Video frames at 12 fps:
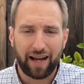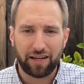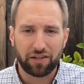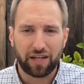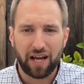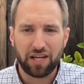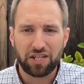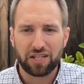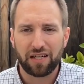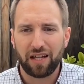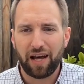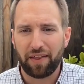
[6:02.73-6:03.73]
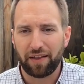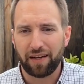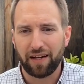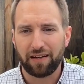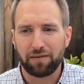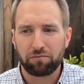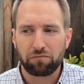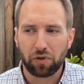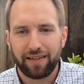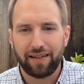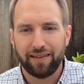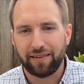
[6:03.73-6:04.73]
educational, other than
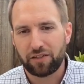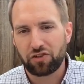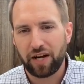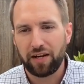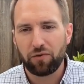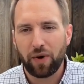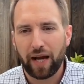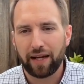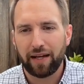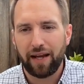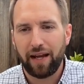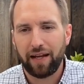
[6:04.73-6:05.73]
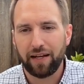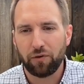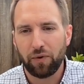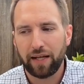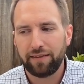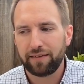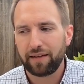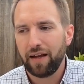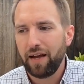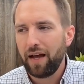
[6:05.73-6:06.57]
there's a train wagon heading west.